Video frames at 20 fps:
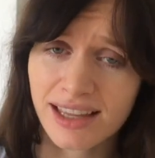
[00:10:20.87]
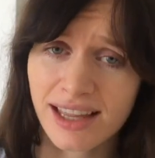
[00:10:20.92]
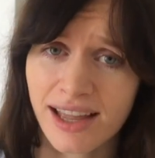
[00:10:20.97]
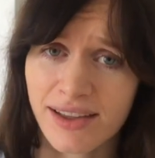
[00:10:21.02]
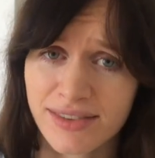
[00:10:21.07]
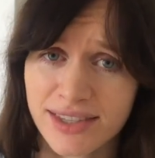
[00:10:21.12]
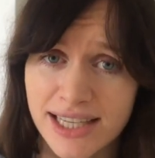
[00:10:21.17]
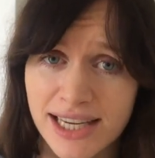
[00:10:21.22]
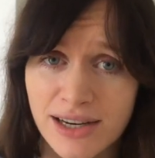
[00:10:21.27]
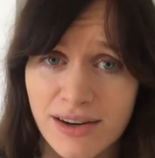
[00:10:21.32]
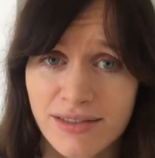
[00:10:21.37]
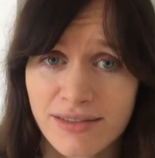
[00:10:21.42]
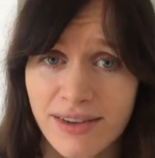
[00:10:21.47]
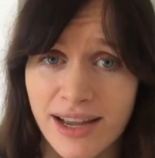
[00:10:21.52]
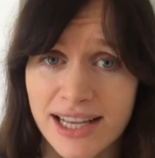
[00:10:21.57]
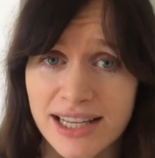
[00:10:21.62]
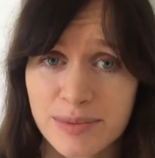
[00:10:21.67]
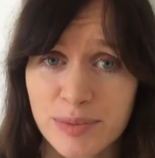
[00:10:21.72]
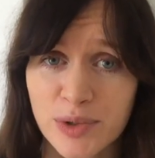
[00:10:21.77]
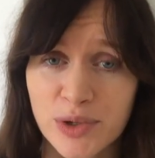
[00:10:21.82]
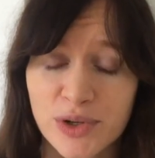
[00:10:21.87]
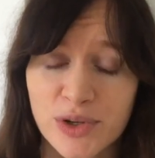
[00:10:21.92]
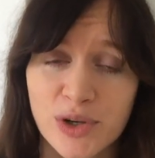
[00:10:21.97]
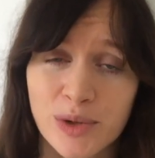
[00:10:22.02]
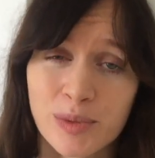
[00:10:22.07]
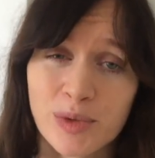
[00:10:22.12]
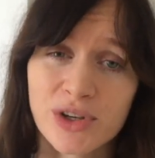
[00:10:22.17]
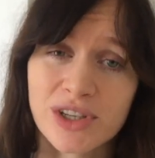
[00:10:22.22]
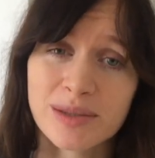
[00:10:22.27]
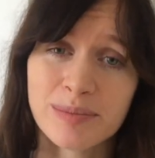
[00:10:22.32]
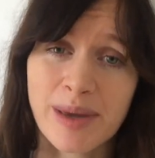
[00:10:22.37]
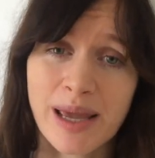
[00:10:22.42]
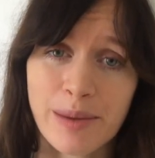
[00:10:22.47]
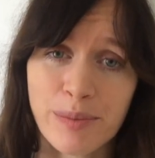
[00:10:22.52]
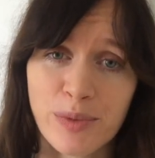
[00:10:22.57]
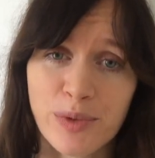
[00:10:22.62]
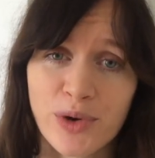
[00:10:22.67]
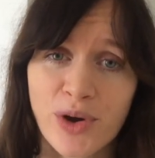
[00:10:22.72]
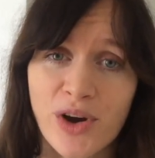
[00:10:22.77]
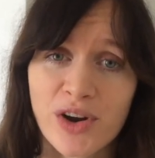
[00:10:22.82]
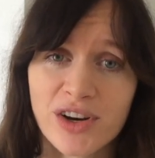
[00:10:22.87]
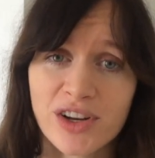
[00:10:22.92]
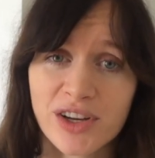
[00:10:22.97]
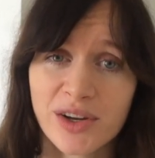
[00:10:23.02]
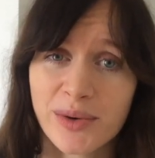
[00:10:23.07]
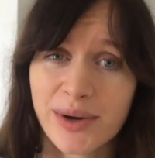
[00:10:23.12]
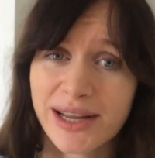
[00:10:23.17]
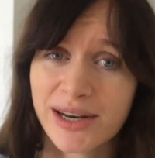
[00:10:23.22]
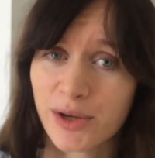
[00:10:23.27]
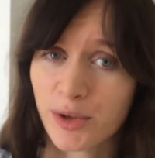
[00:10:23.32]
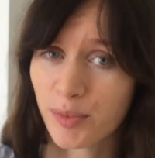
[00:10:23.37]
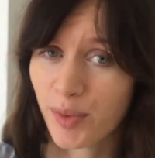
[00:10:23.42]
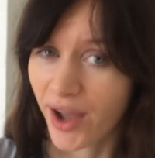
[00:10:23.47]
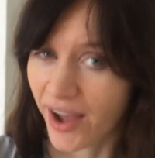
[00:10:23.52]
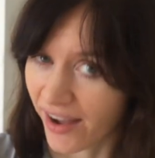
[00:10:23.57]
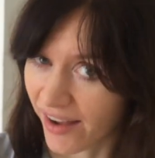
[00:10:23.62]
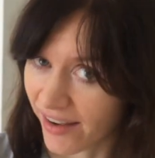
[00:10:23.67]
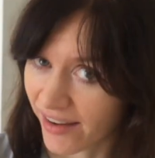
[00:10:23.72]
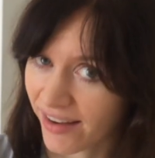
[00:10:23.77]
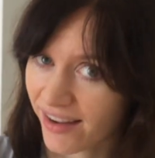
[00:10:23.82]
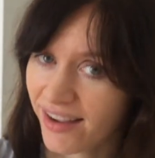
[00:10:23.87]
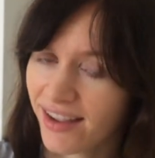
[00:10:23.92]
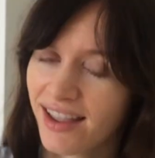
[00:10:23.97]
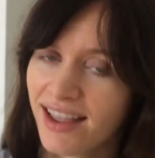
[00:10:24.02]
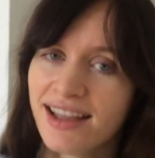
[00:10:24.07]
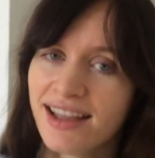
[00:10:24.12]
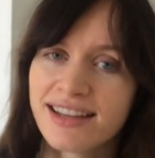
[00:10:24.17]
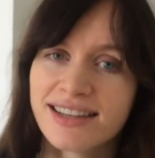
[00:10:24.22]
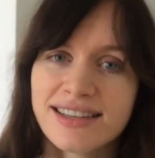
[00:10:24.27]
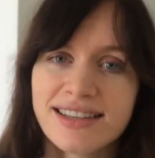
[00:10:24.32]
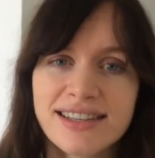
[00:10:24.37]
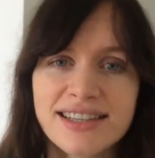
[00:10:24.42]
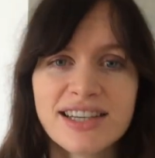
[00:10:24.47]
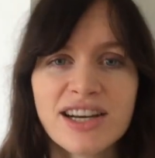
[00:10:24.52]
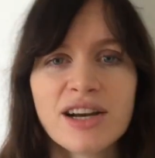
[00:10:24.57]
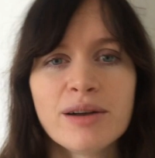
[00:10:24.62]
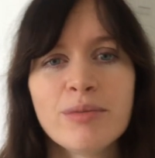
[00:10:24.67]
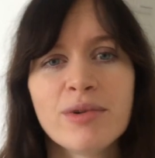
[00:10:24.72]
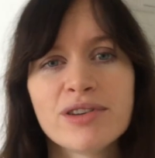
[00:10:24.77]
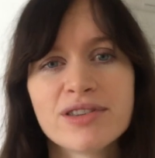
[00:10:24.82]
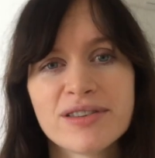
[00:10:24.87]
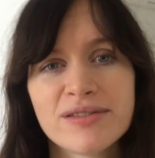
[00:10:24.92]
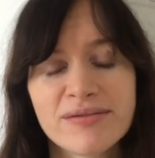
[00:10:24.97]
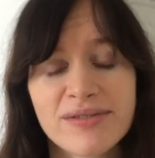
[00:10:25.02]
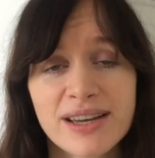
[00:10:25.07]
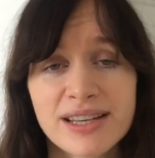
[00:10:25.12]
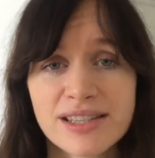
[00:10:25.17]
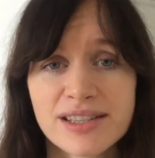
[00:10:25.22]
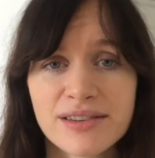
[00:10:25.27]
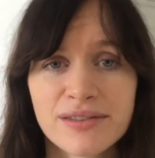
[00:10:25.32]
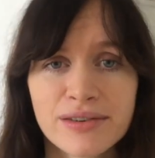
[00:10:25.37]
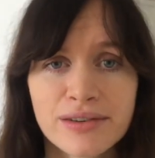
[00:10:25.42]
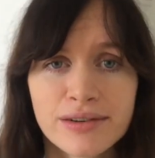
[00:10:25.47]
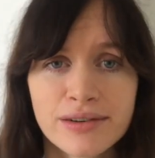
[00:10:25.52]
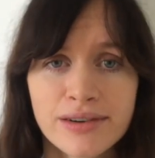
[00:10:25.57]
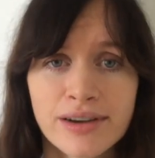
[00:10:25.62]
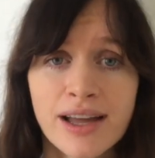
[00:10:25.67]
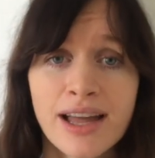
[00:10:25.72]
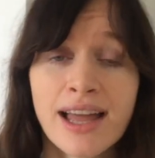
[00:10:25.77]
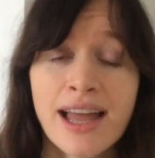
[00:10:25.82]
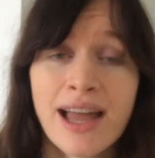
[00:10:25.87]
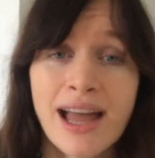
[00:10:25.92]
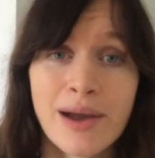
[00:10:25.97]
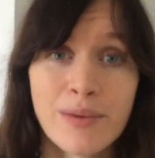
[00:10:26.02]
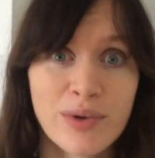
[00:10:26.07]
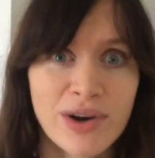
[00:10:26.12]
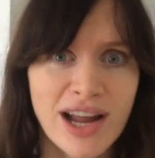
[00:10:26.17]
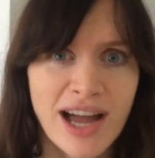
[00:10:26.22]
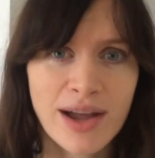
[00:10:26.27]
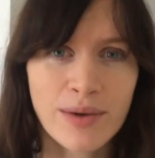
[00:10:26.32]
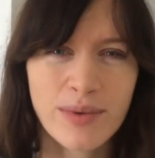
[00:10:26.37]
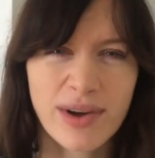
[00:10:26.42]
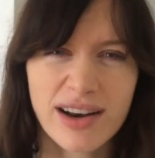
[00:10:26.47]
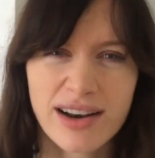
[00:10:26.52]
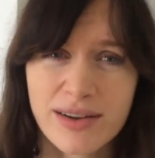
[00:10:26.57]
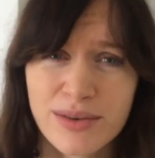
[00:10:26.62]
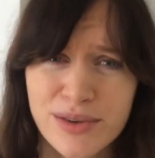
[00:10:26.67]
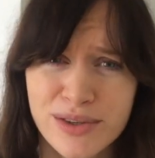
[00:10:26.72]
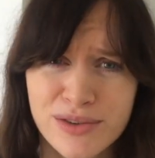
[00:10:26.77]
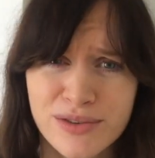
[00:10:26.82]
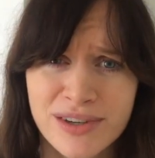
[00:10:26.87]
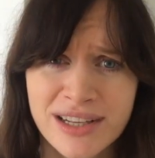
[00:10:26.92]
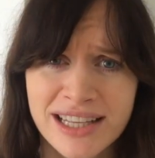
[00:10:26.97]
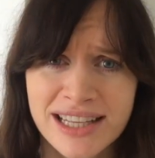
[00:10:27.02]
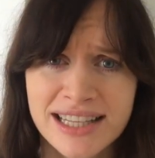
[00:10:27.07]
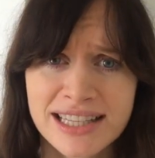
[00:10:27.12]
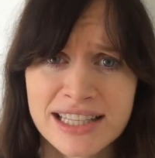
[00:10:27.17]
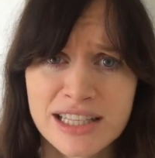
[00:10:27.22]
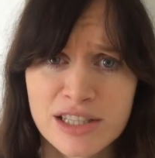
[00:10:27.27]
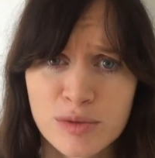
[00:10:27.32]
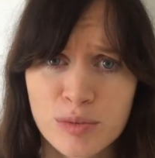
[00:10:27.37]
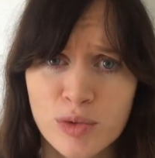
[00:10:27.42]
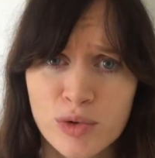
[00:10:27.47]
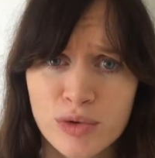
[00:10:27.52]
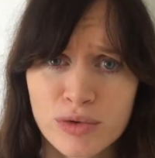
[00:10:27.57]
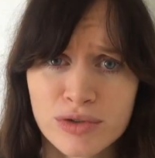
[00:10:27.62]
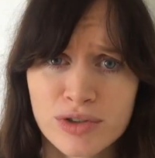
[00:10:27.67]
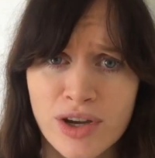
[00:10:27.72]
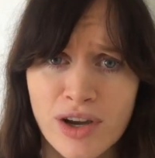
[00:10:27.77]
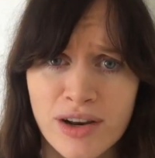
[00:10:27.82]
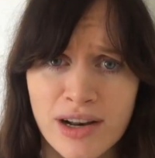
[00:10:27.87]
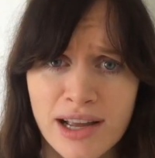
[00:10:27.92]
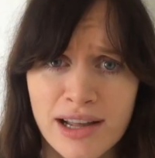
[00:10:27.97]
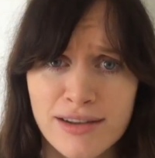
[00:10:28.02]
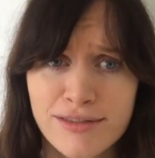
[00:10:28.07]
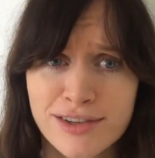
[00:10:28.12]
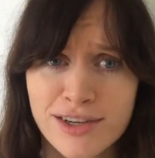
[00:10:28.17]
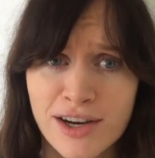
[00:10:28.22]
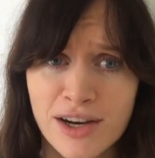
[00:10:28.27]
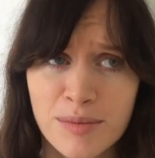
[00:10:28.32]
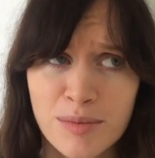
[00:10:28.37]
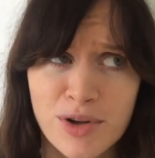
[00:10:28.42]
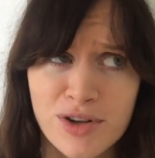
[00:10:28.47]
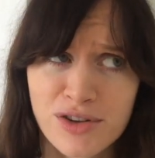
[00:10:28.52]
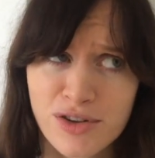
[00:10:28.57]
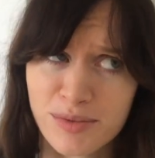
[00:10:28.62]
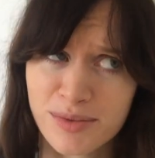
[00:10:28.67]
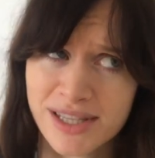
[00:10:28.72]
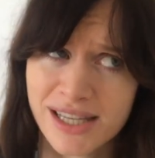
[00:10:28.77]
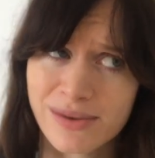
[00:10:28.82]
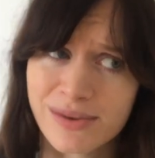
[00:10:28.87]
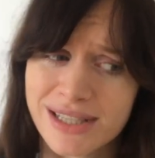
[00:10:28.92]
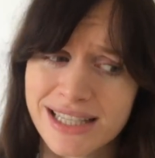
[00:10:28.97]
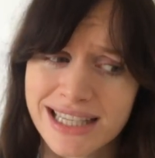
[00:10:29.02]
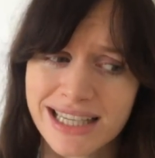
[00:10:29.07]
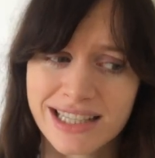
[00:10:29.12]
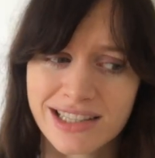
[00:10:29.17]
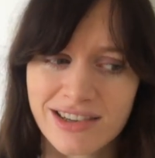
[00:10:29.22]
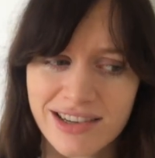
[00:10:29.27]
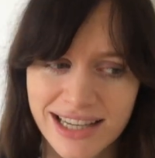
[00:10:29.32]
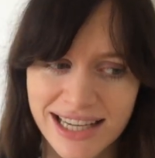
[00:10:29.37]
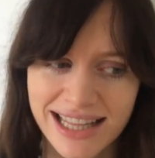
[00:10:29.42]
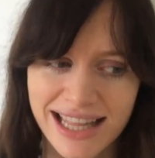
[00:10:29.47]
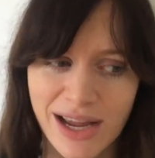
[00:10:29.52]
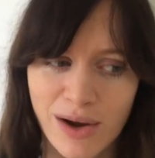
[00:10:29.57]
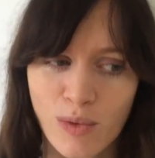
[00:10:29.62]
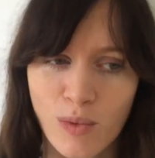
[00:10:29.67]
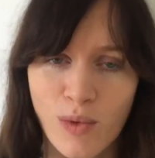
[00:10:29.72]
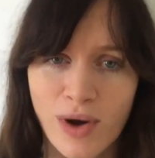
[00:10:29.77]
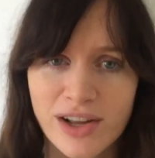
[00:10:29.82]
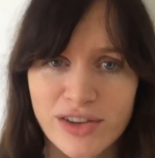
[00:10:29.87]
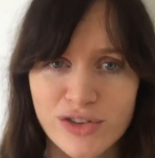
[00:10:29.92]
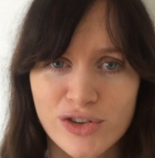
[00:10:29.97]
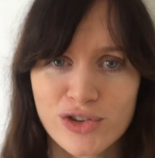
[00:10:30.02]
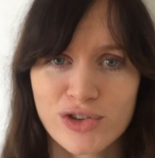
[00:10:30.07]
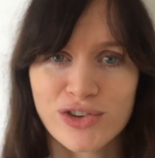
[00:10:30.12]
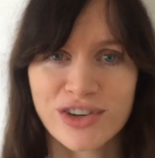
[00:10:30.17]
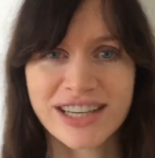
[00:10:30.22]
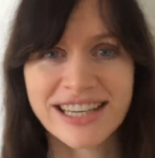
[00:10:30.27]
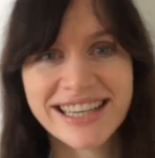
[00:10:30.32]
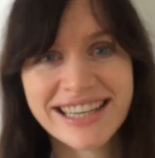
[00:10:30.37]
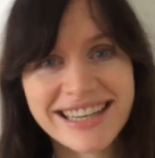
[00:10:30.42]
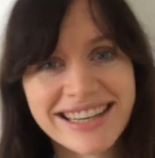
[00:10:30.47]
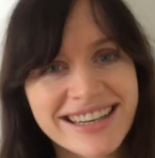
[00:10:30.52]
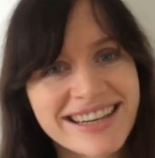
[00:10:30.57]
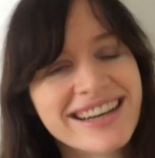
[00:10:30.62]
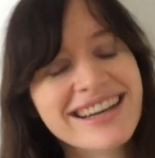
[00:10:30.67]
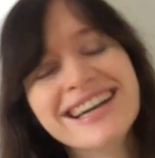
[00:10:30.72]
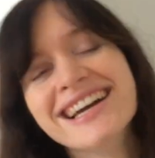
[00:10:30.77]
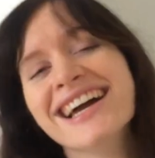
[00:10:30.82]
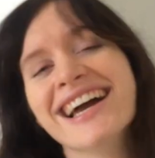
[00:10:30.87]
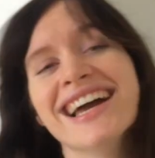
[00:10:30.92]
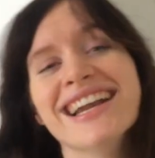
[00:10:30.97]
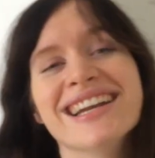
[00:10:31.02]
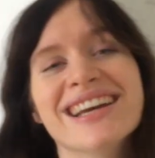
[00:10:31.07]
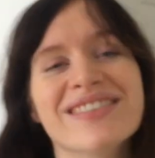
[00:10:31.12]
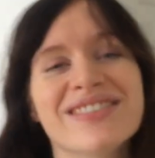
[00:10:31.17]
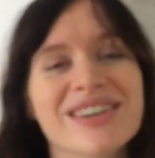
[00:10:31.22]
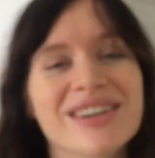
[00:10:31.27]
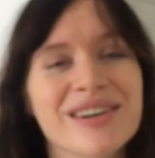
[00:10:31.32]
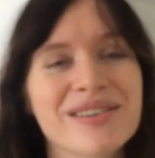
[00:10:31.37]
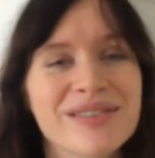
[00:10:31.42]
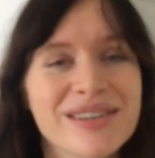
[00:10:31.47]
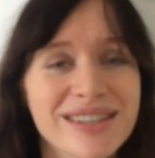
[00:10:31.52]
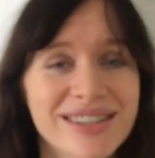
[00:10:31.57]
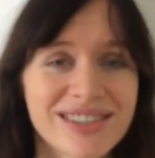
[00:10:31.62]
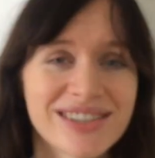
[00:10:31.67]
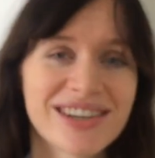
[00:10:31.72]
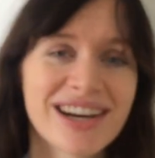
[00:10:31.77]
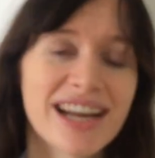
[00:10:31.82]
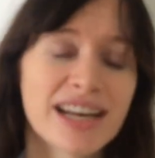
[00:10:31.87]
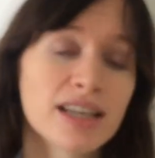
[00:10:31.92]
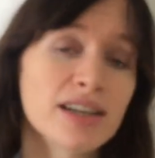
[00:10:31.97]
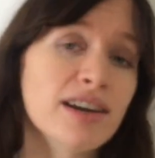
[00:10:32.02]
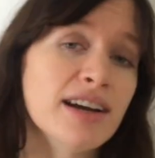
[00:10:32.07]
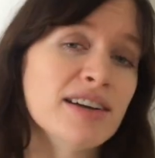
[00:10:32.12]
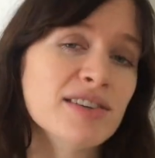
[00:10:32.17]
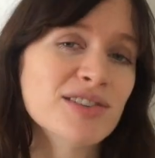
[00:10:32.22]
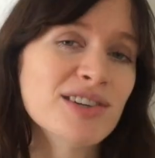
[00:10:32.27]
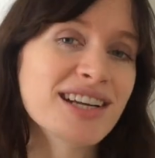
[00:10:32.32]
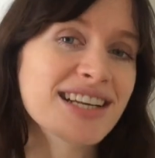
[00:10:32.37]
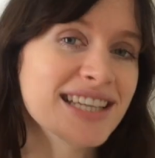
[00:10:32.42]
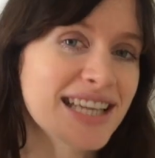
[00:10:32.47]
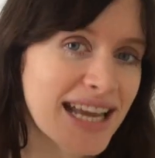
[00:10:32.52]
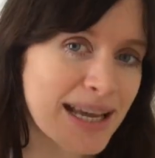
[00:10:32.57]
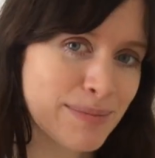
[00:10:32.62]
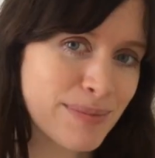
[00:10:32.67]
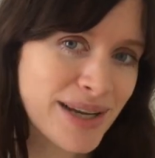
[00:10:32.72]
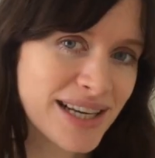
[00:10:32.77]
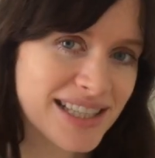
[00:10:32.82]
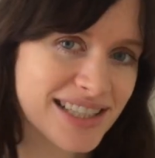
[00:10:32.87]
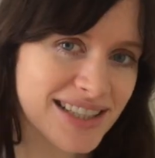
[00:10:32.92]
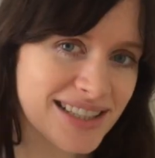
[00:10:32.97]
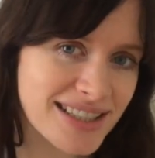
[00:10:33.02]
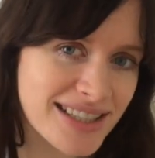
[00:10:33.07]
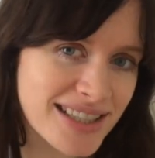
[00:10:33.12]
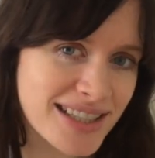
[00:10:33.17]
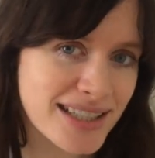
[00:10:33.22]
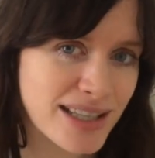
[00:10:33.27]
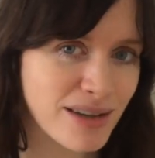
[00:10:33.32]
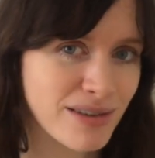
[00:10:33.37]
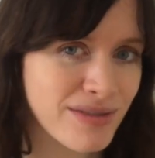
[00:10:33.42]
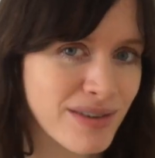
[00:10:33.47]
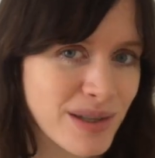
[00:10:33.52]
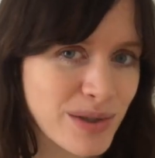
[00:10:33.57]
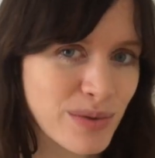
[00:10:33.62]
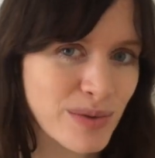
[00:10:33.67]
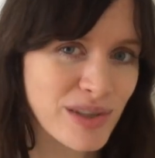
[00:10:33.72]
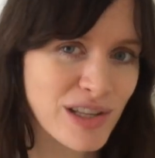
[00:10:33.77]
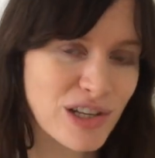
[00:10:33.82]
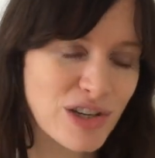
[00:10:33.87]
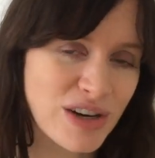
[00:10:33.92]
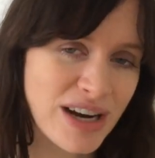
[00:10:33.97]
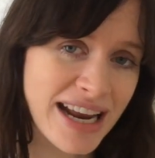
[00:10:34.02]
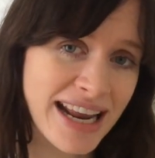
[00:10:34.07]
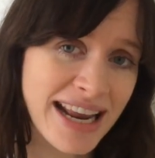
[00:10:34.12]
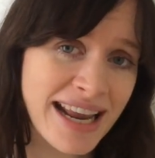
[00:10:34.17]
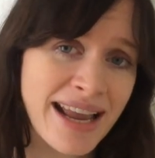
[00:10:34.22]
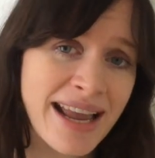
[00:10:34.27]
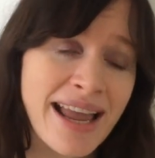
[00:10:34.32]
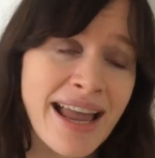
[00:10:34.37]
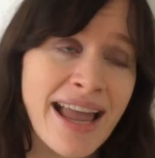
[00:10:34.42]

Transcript: I've seen on Facebook numerous people going to Yoido Park to the Cherry Blossom Festival, and when I went it was a really dismal turnout of cherry blossoms. There was literally like one tree and everyone was crowding around trying to take pictures and selfies with the tree,